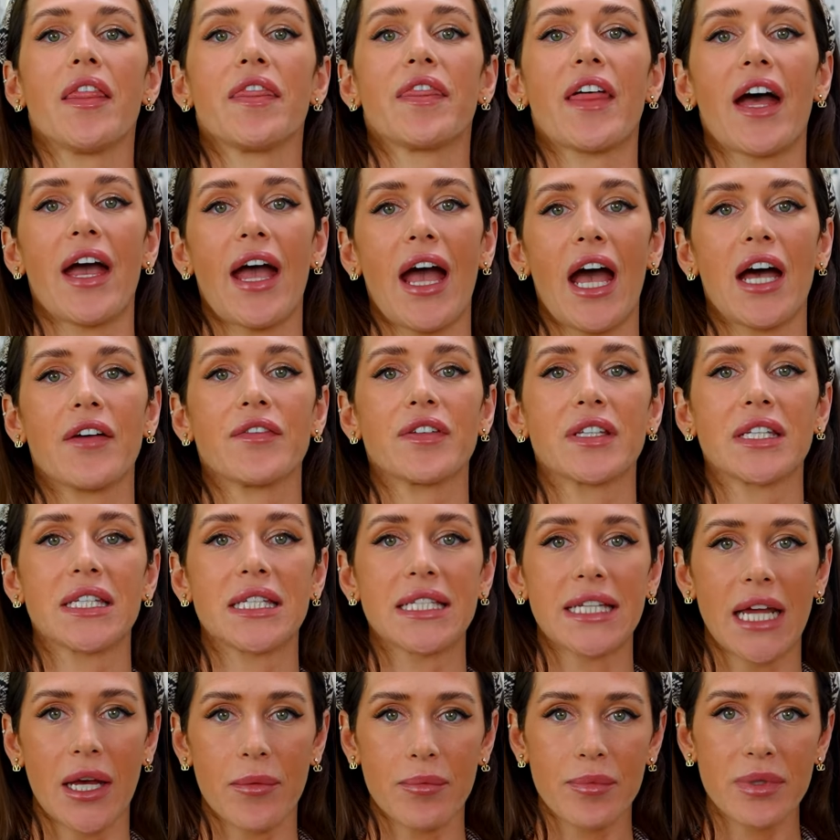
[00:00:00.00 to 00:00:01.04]
that have
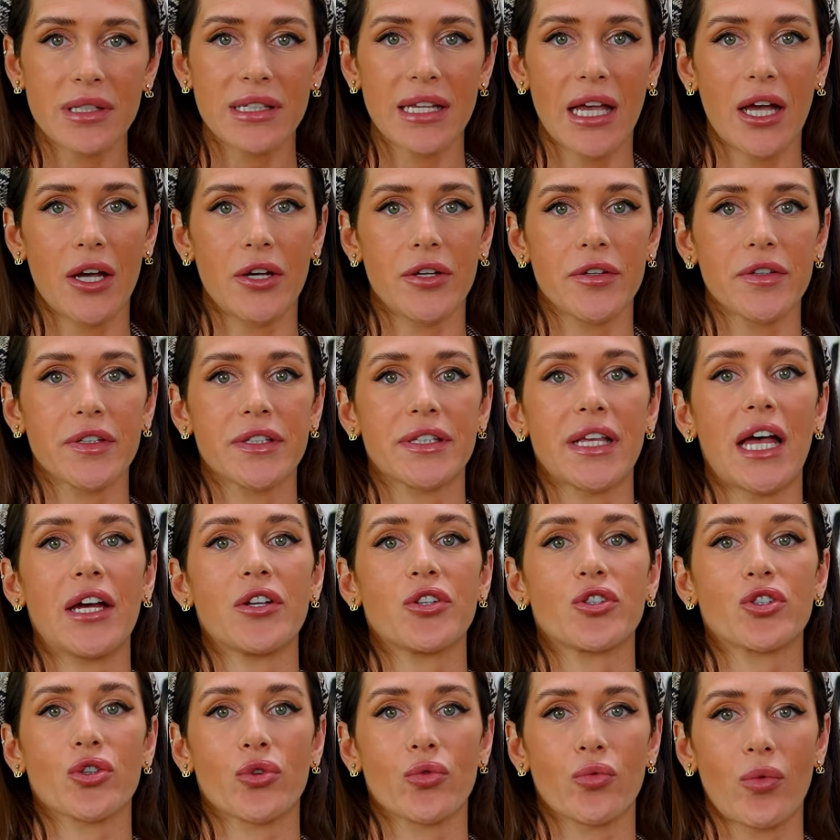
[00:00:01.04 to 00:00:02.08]
stem cells
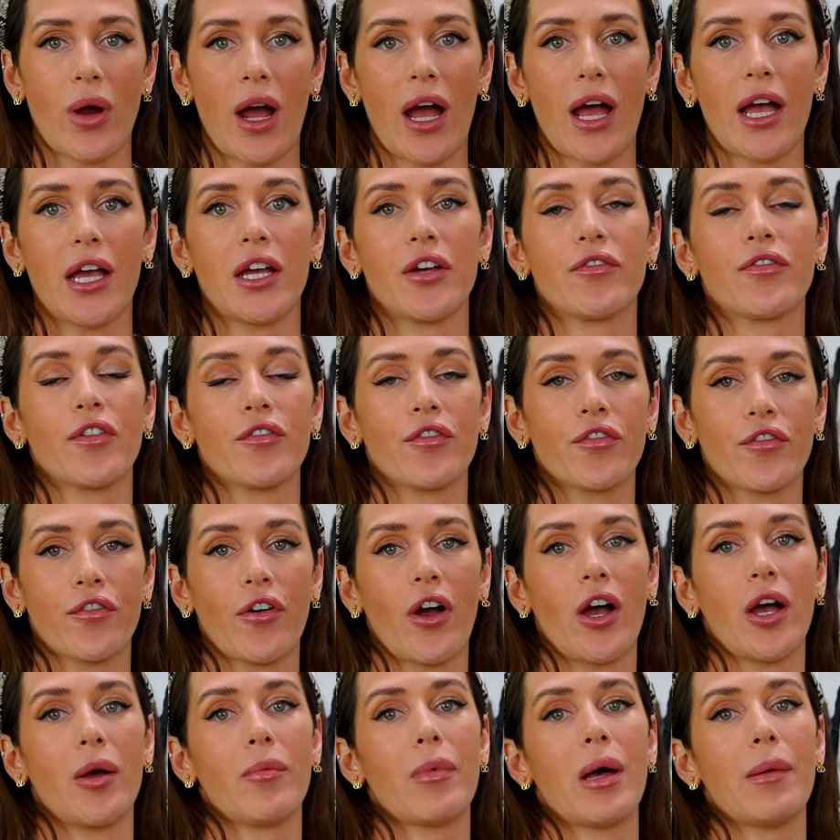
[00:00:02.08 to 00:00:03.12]
that derive
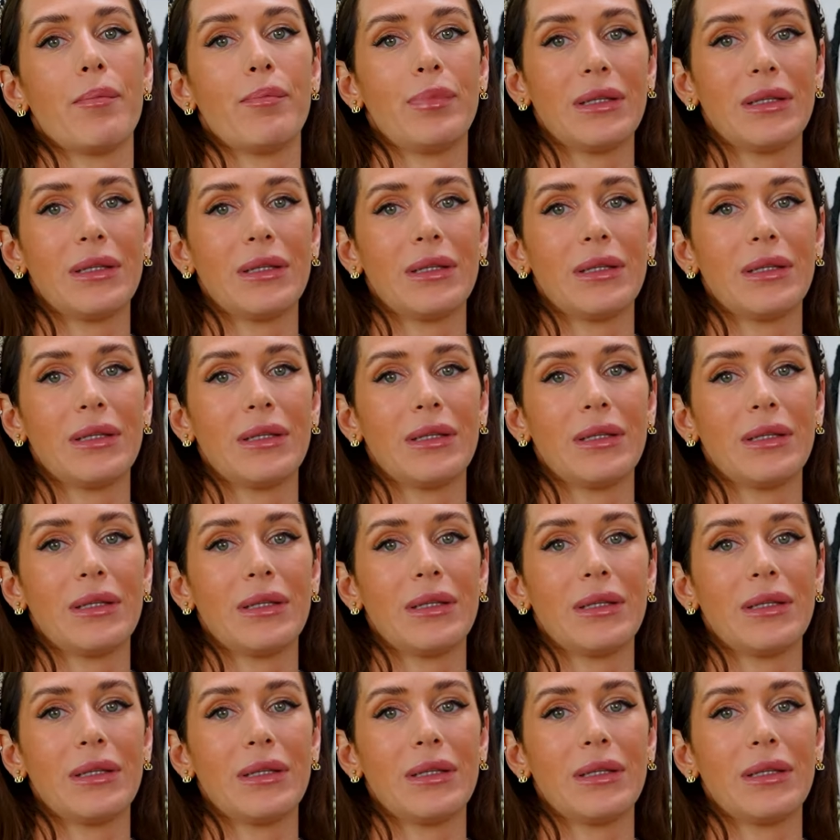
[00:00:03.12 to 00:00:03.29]
from